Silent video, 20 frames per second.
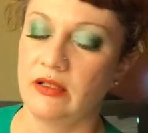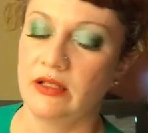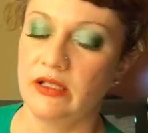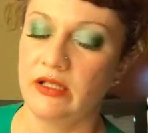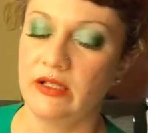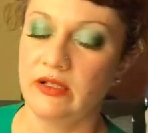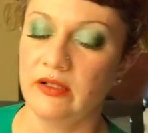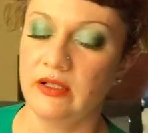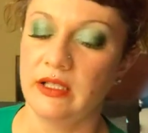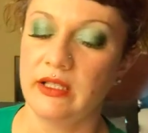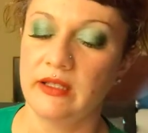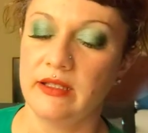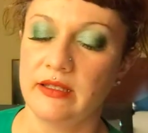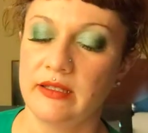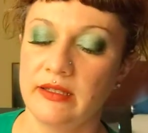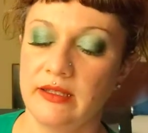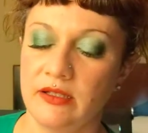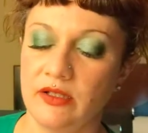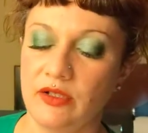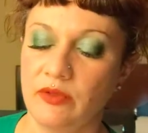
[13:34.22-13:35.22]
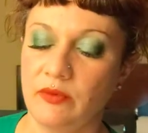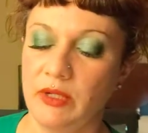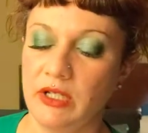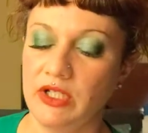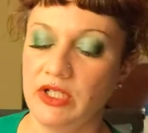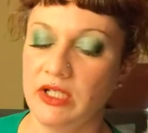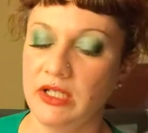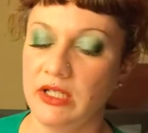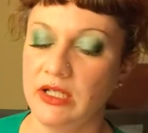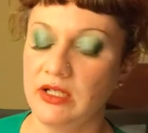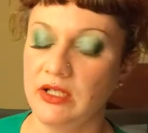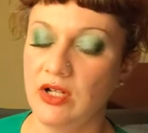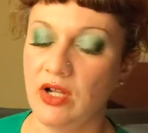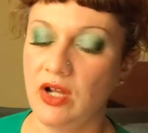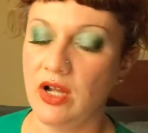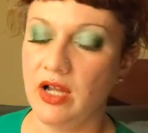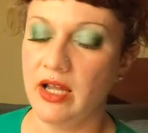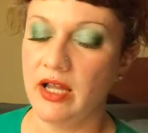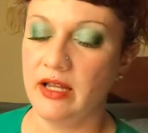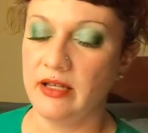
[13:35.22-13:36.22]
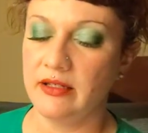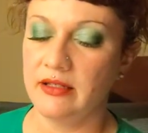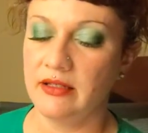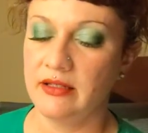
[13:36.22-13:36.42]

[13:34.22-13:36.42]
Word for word: clearly in this situation and not